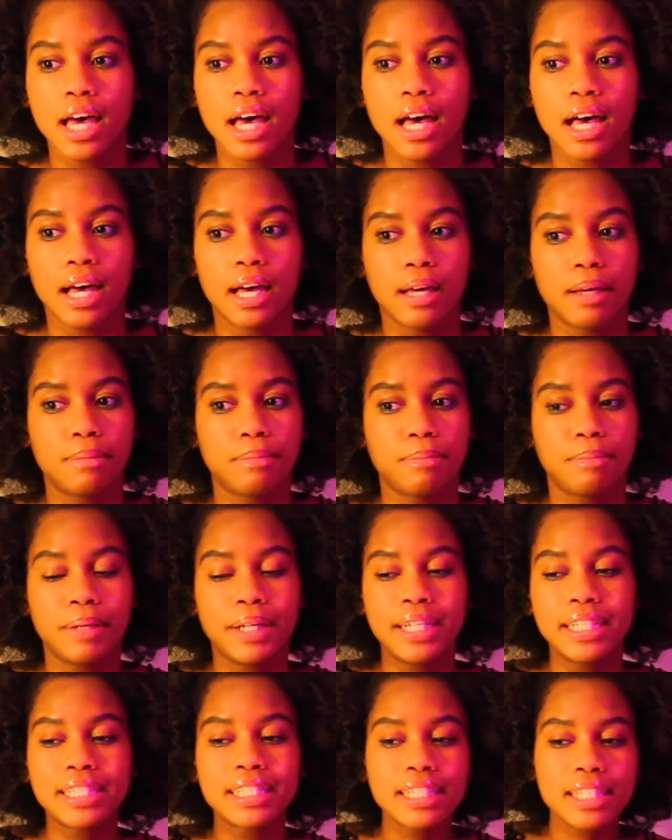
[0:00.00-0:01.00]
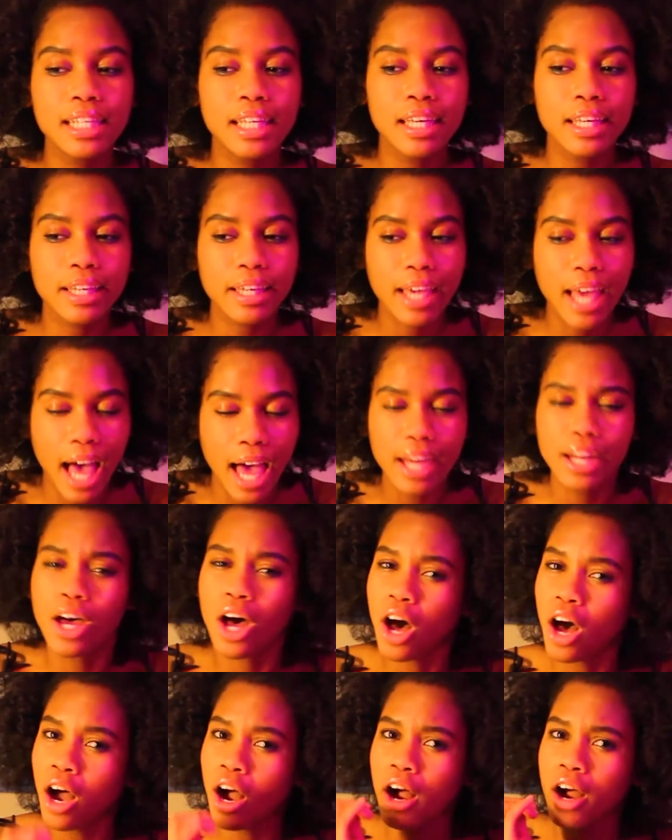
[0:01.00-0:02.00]
But it's kind of
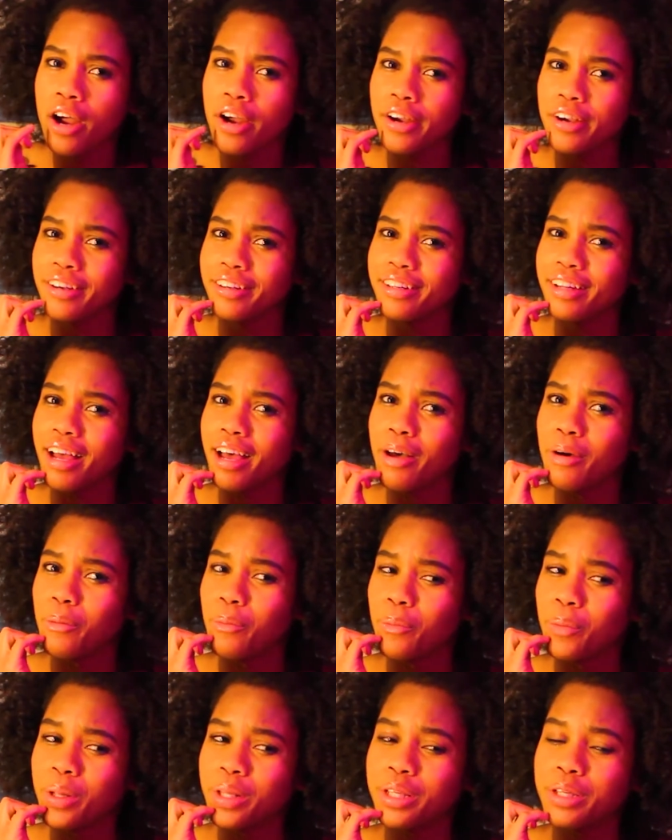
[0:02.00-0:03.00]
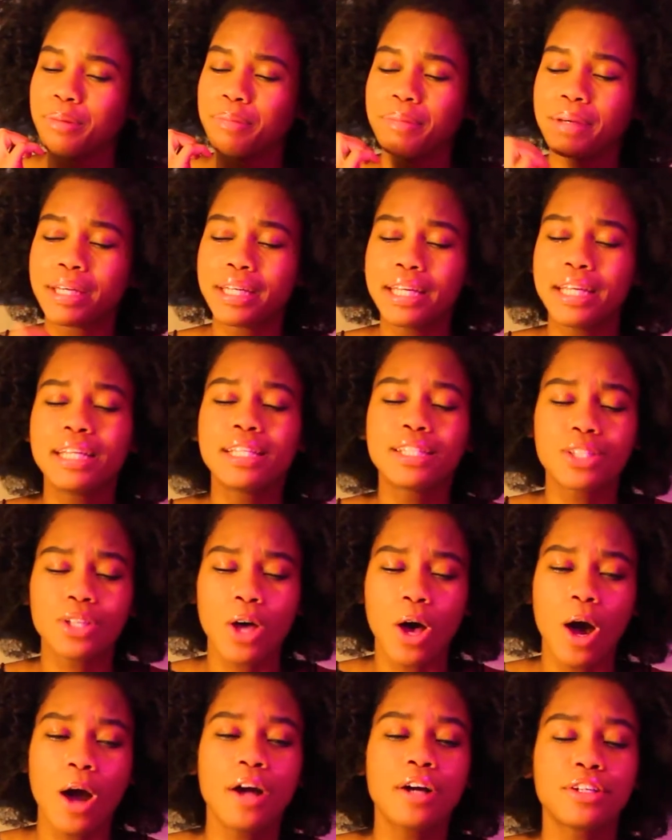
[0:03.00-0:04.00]
hard, I will admit. It's
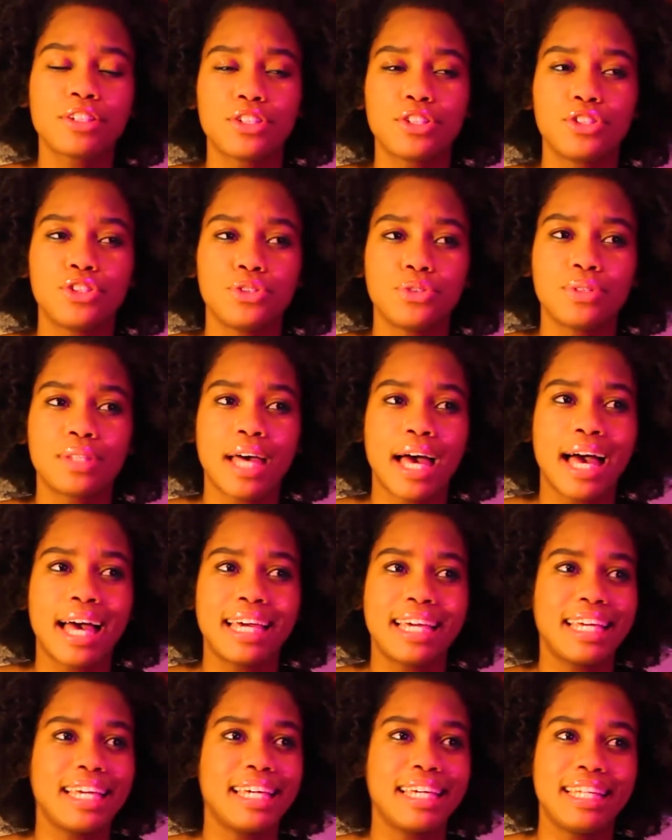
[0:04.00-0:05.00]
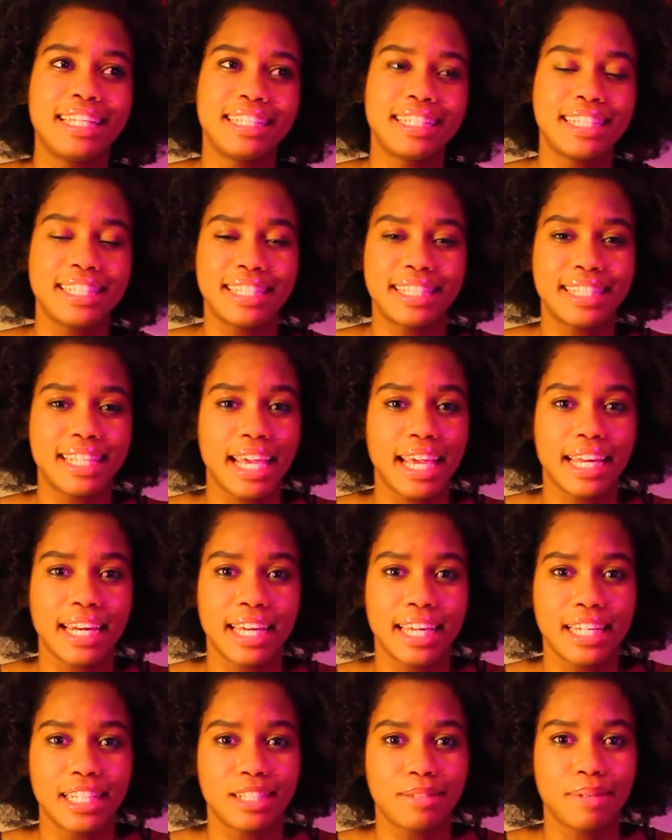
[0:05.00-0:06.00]
hard to do that in this day and
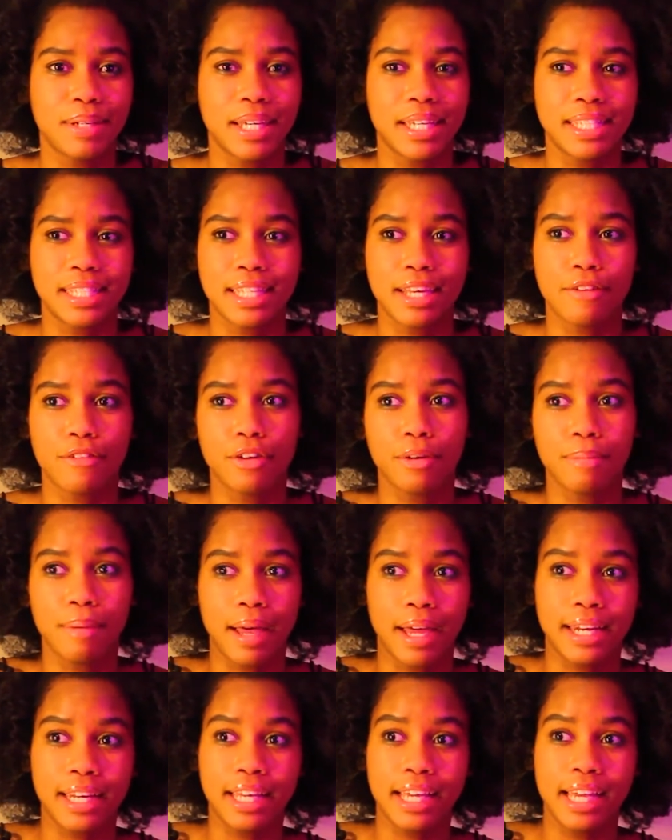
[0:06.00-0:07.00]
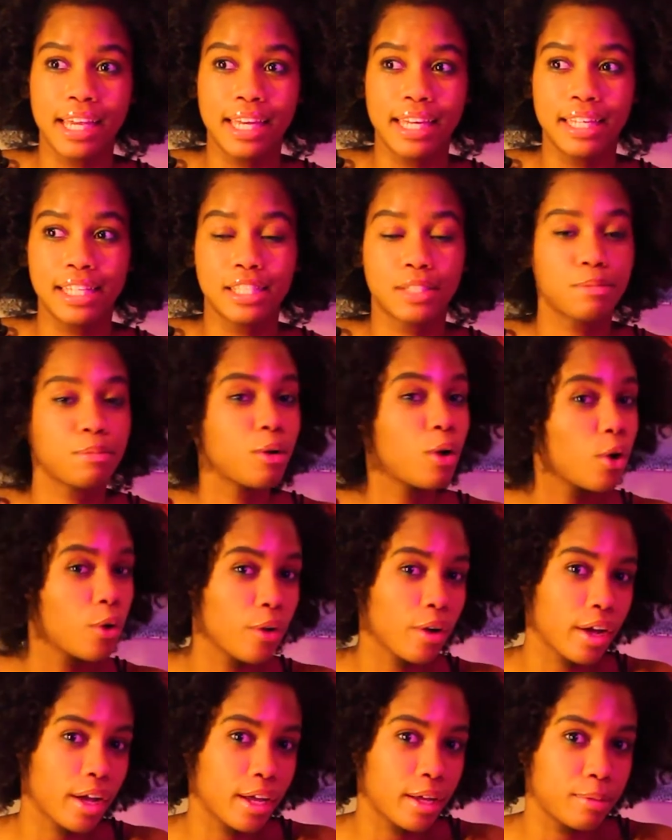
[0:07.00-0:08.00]
age because everybody is
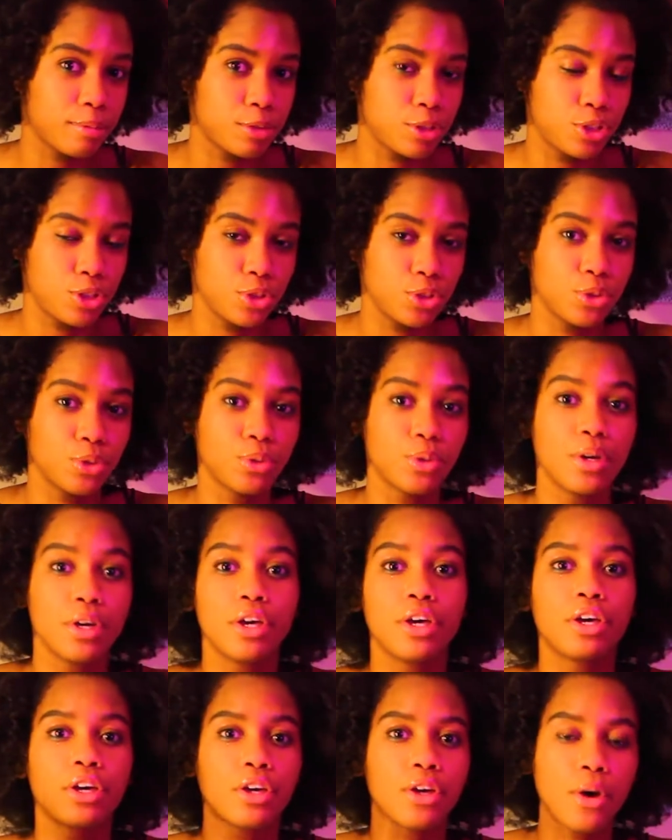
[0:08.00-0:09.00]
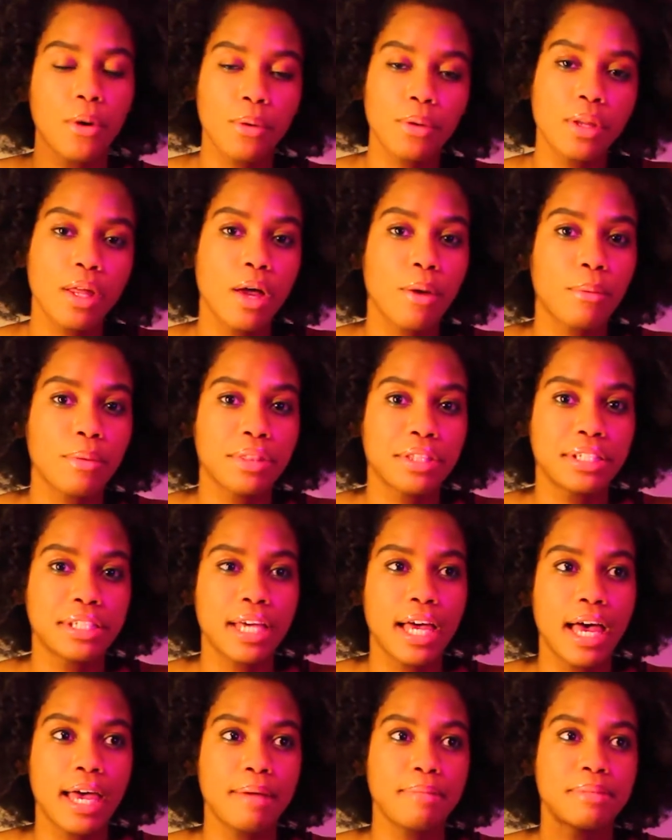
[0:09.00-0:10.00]
programmed to go along with the
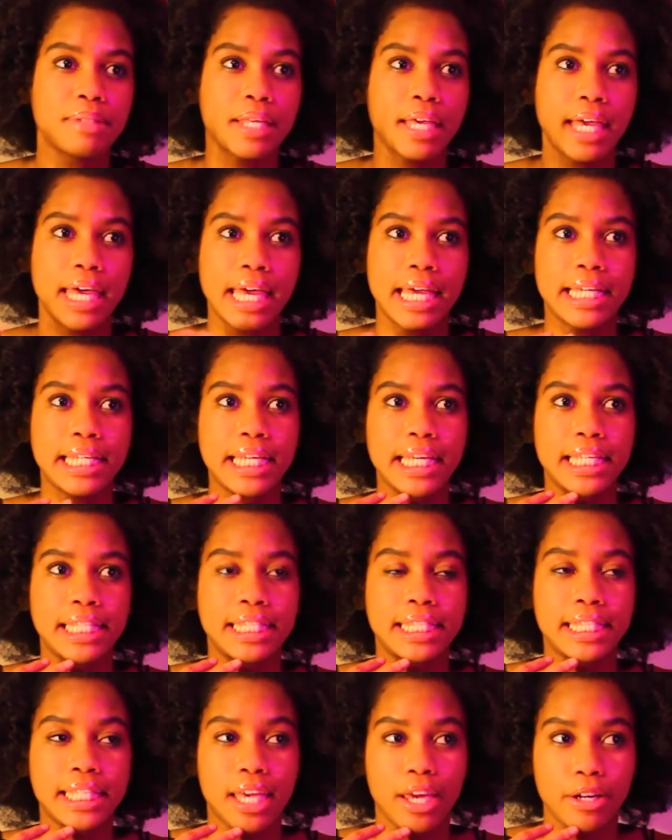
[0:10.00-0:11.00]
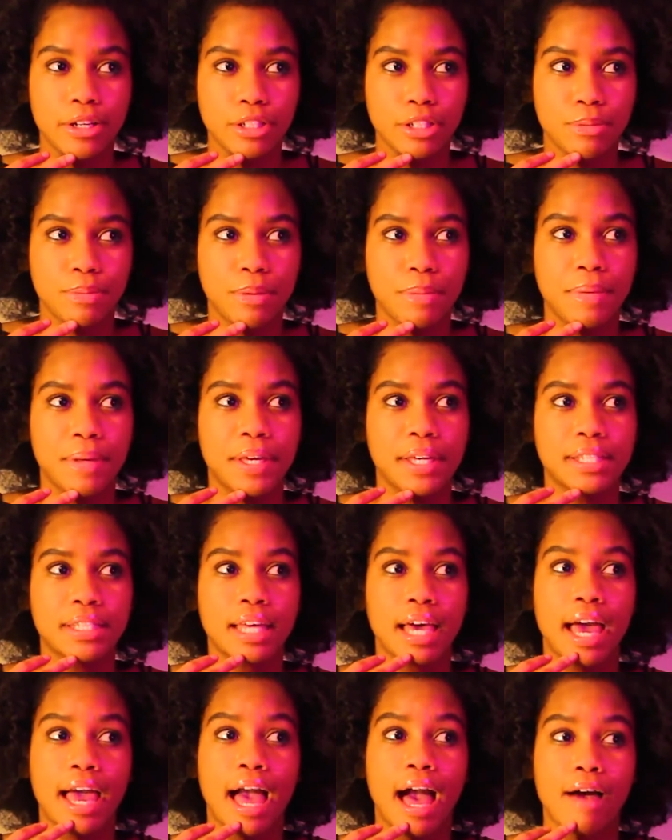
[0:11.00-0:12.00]
times. And it scares me because
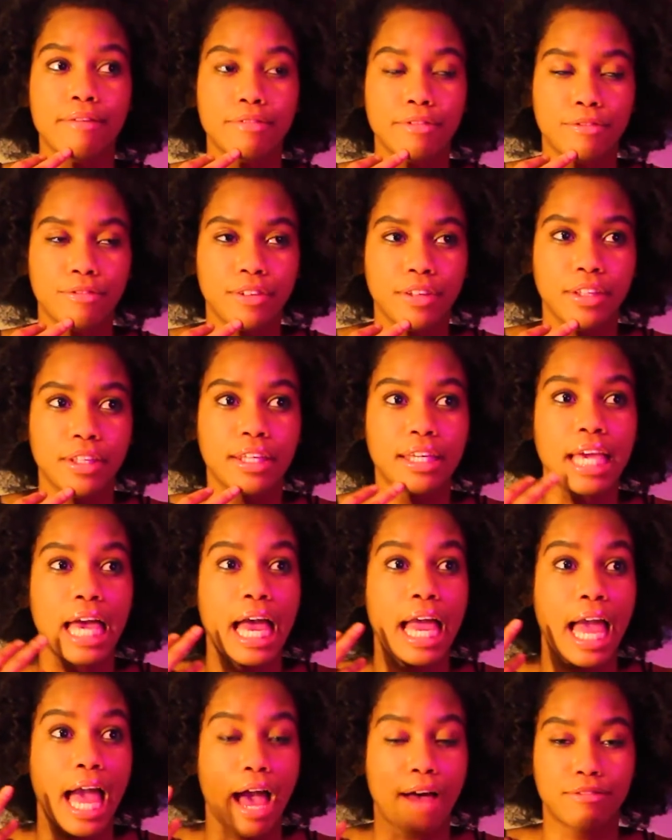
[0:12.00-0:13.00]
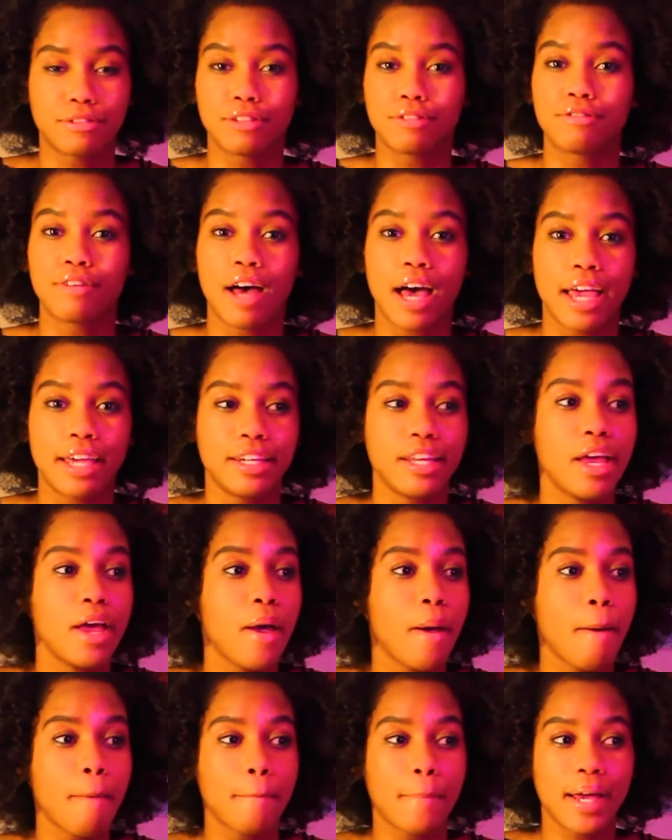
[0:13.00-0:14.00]
I have a feeling I have to find
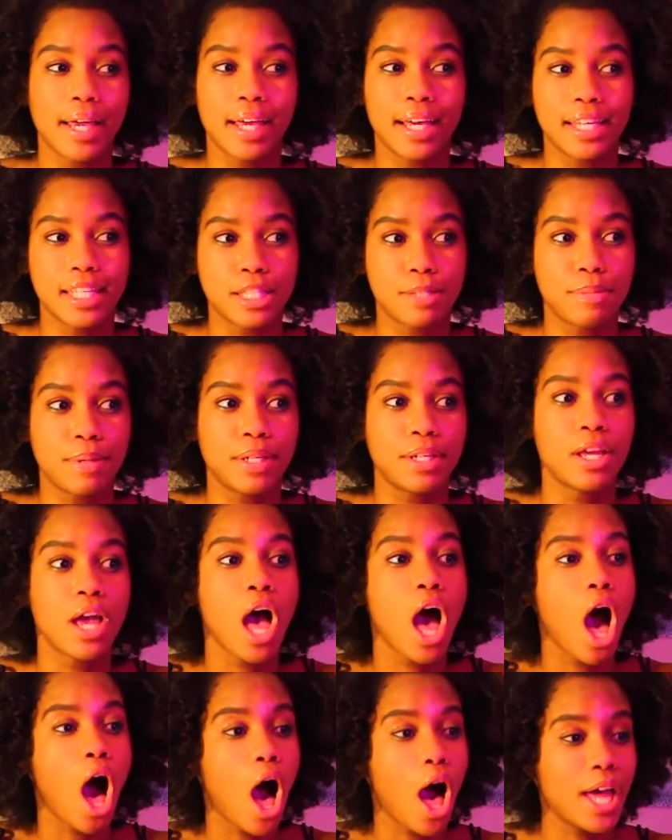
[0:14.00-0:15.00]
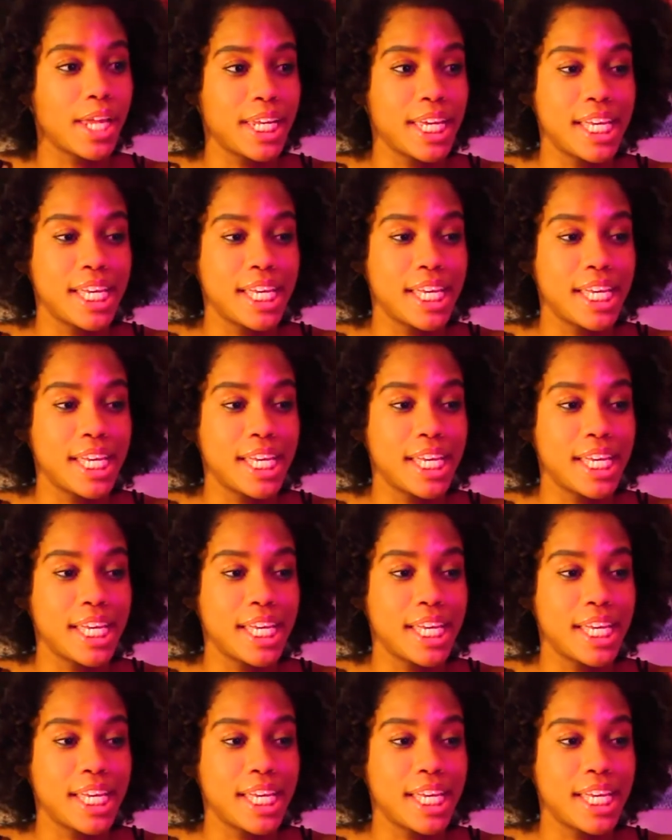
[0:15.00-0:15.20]
my husband on